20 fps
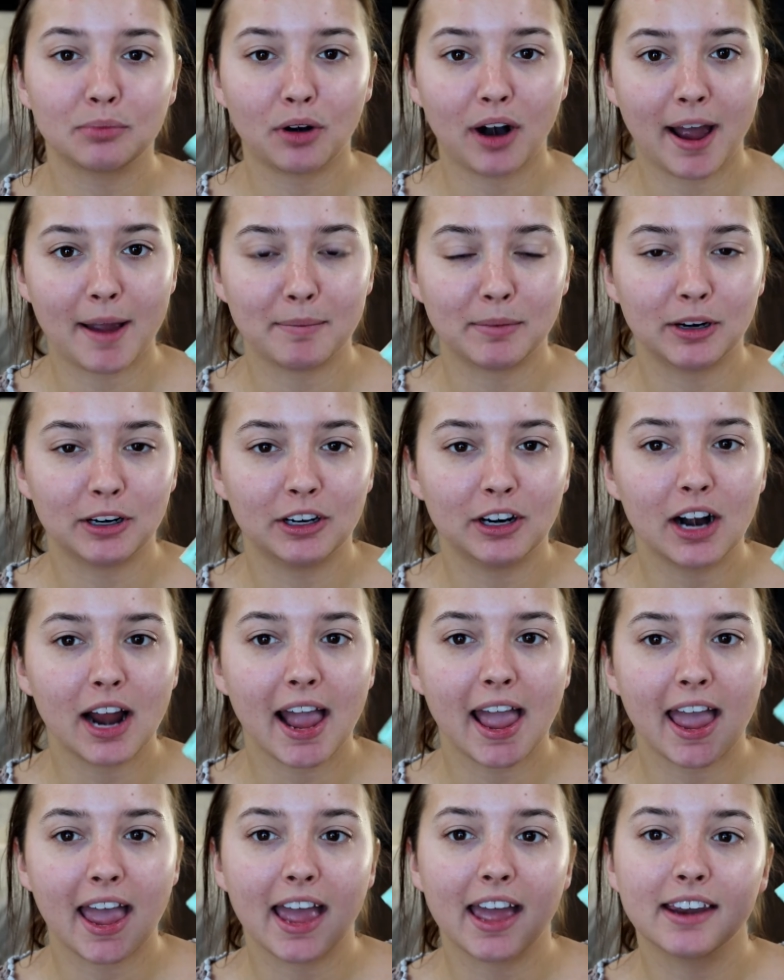primer,
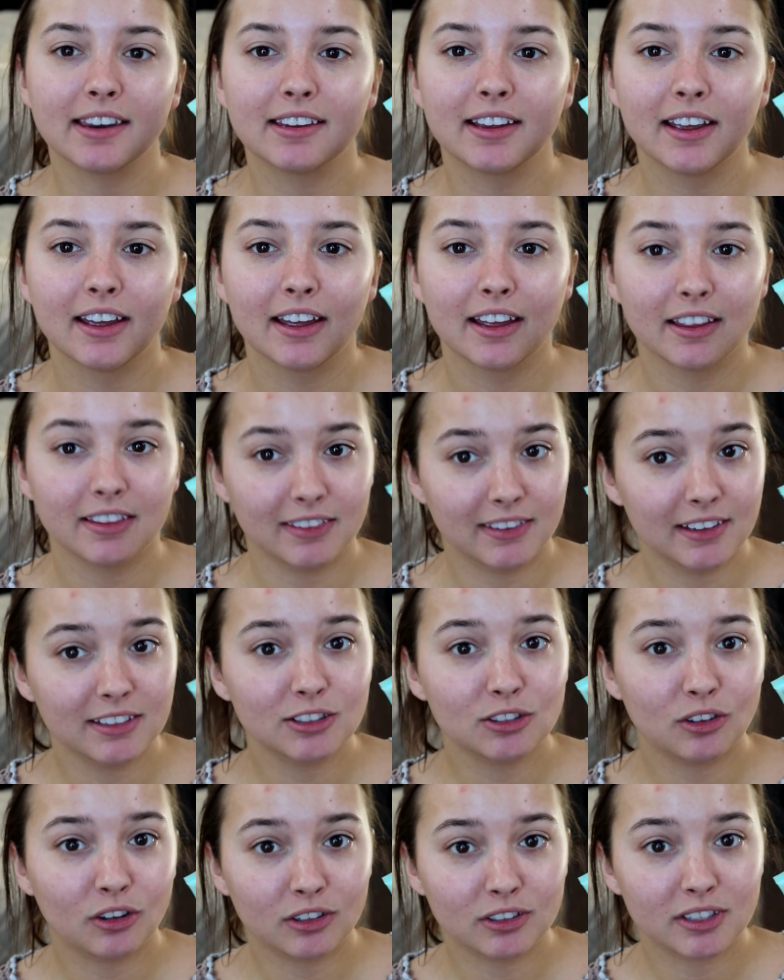and
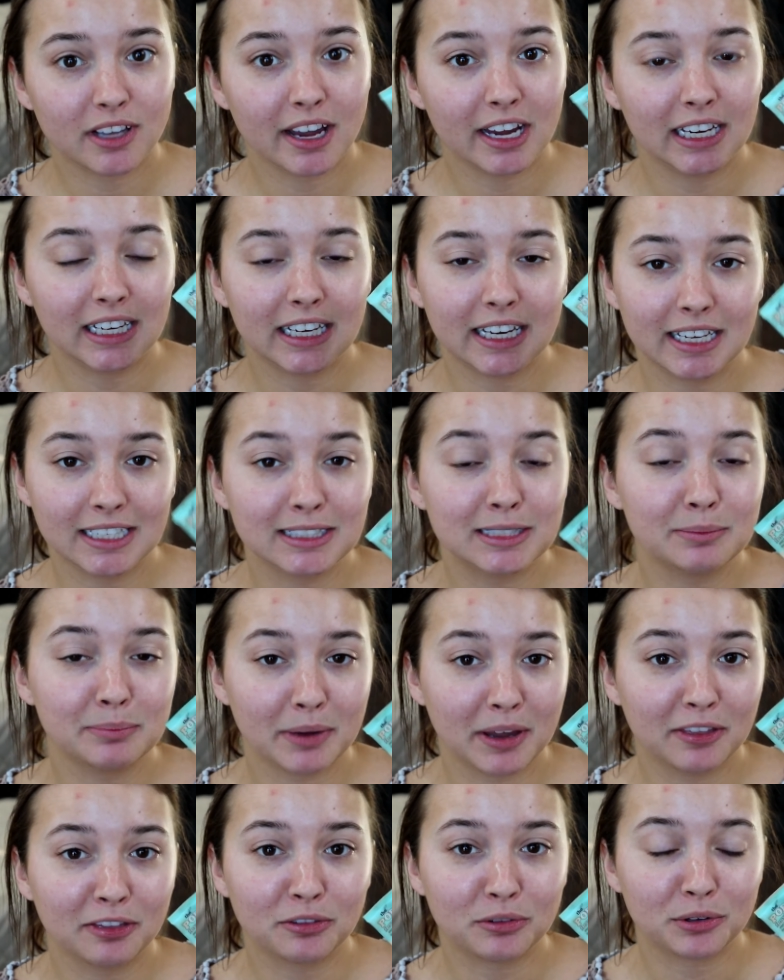this looks like it's
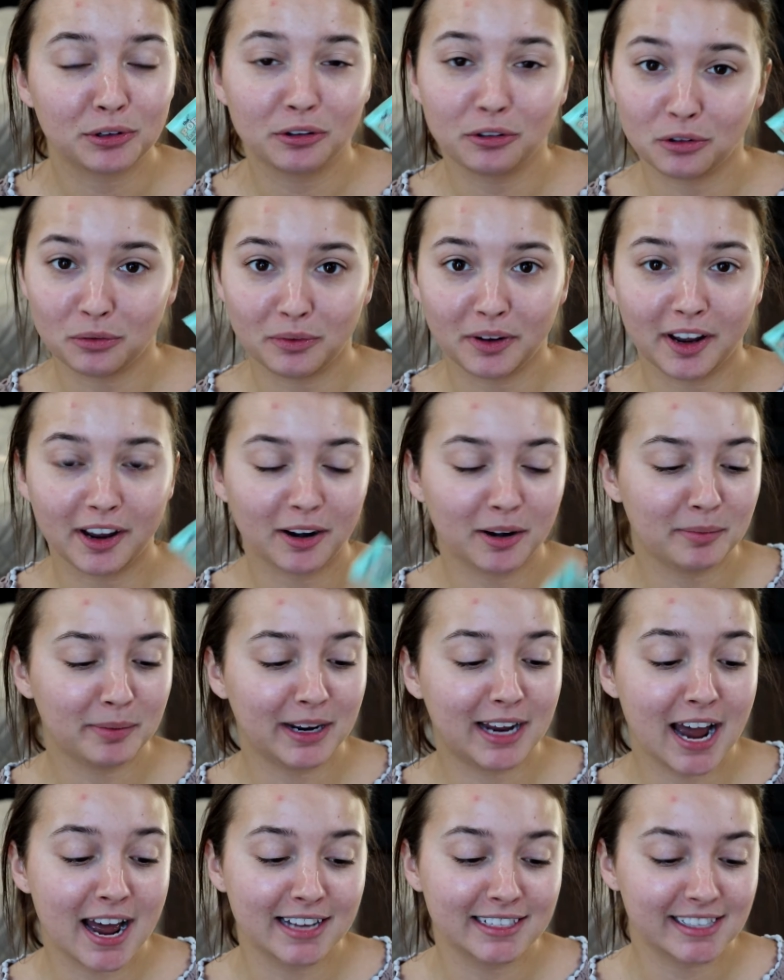been through the ringer
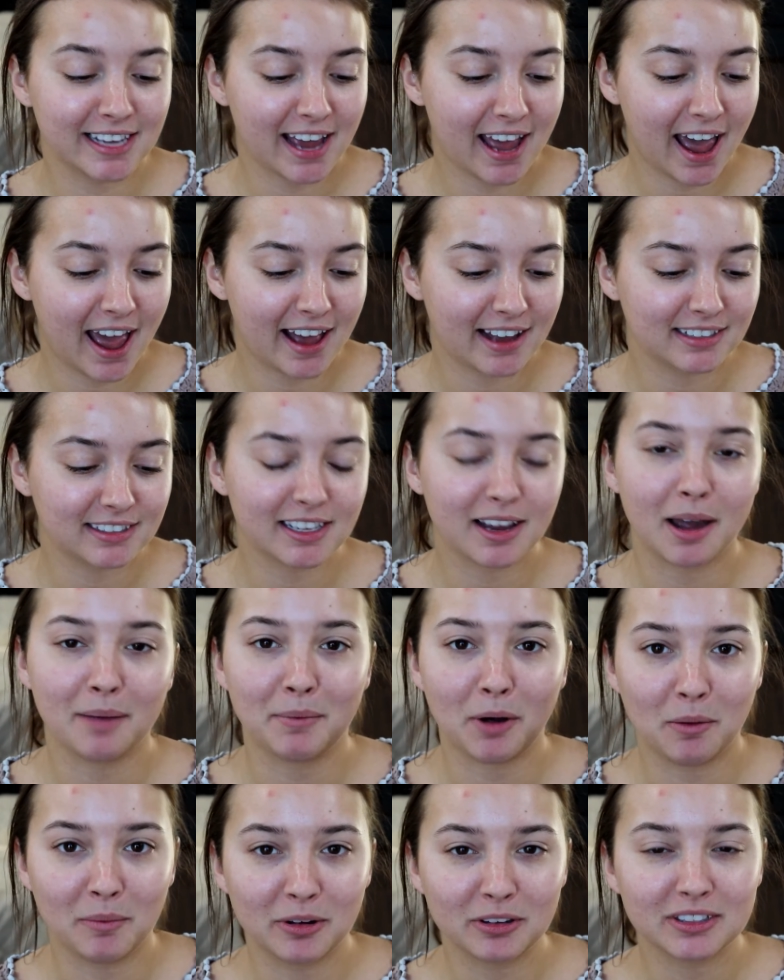because it has. I'm
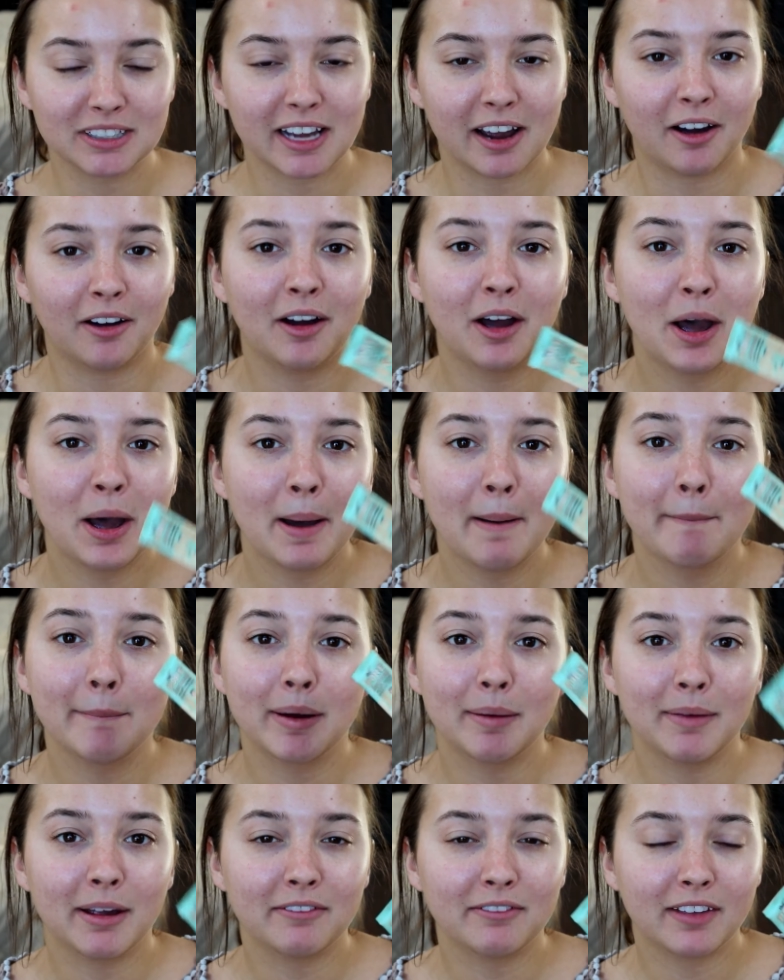almost out,
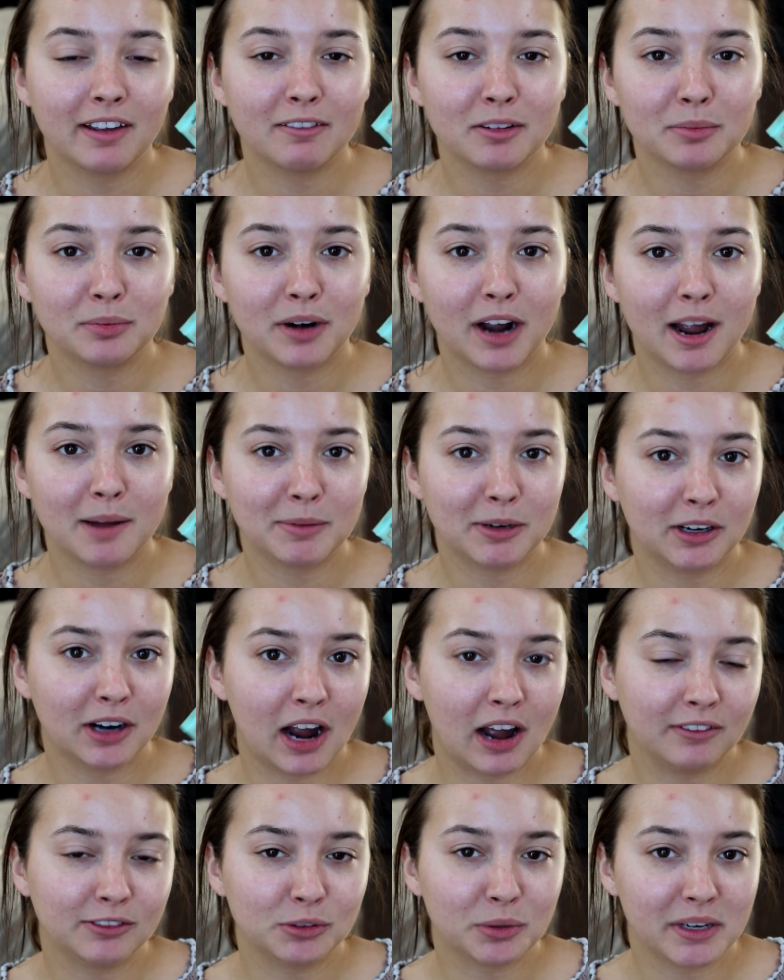but my favorite primer
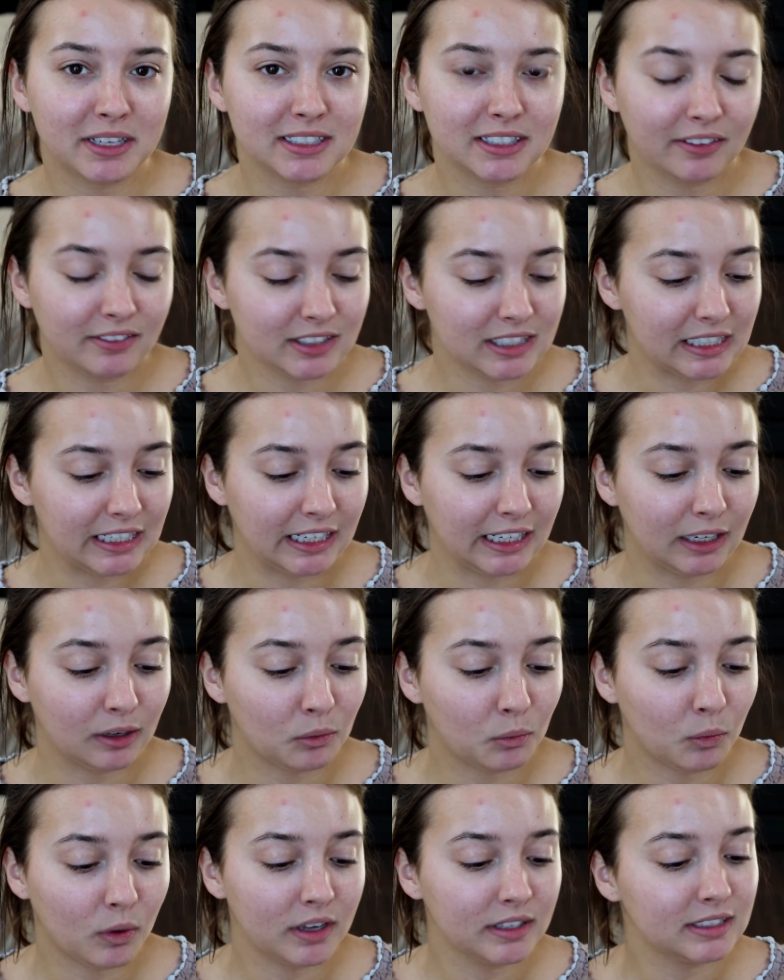of
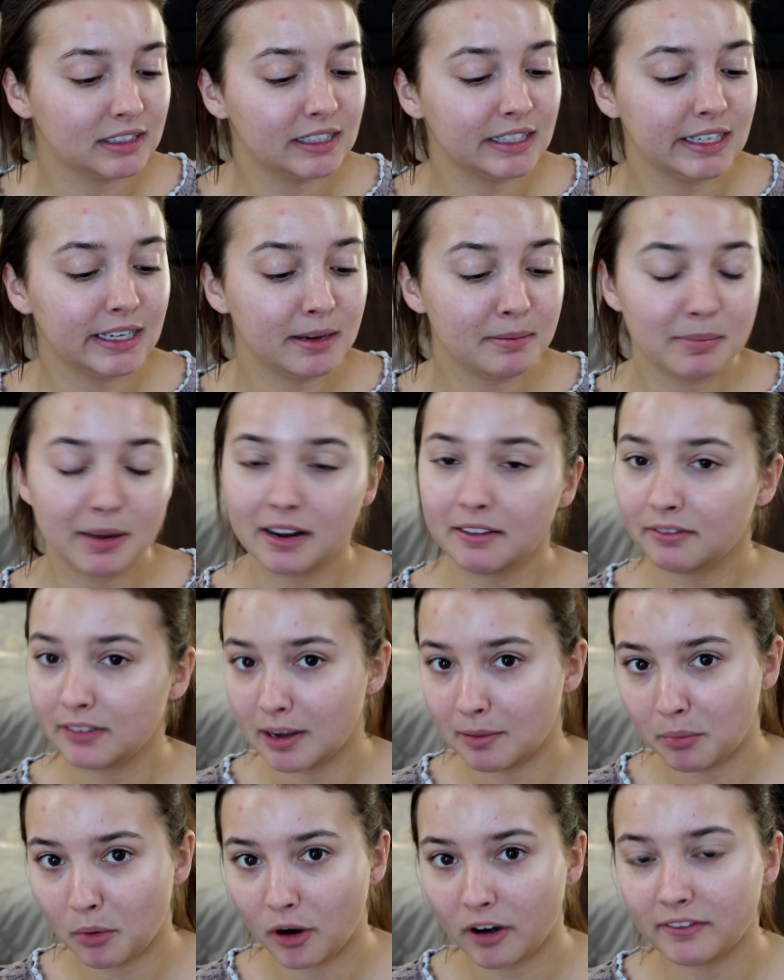2017 was the
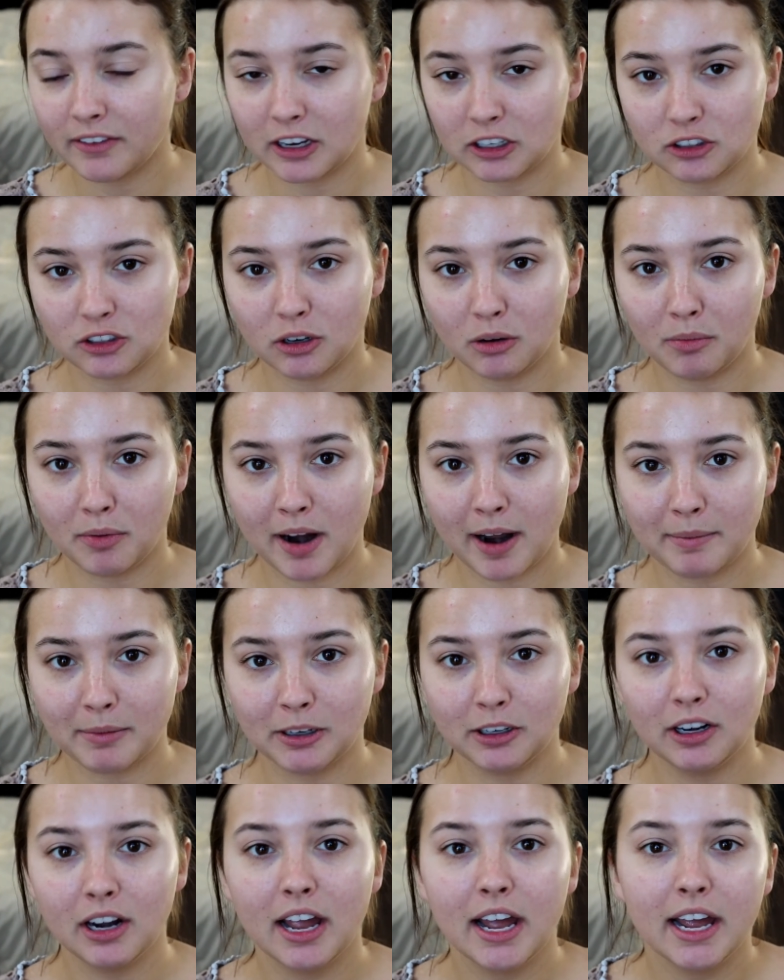Benefit Porefessional
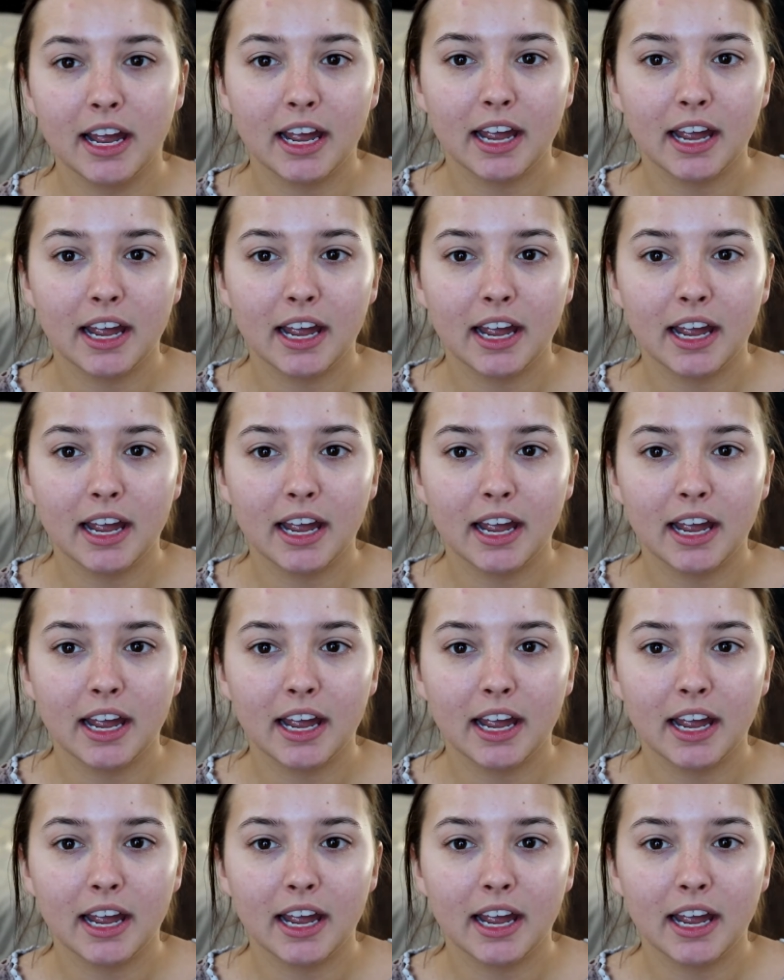primer.